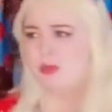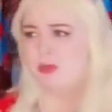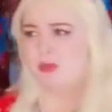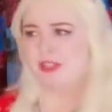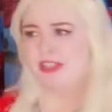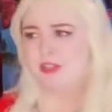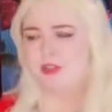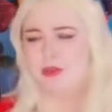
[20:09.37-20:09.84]
you.
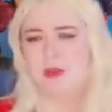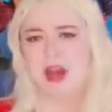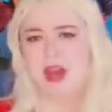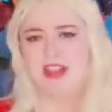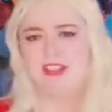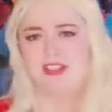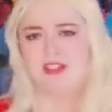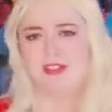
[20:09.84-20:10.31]
Please,
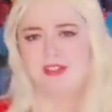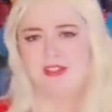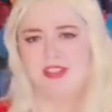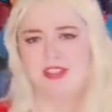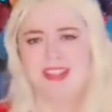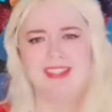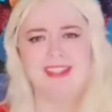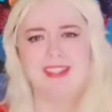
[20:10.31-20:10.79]
Rapunzel.
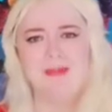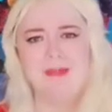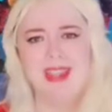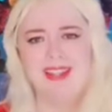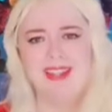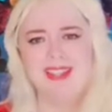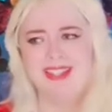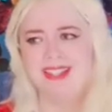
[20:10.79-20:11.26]
That's
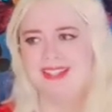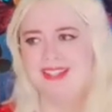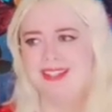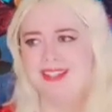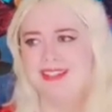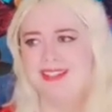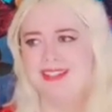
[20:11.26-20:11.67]
demented.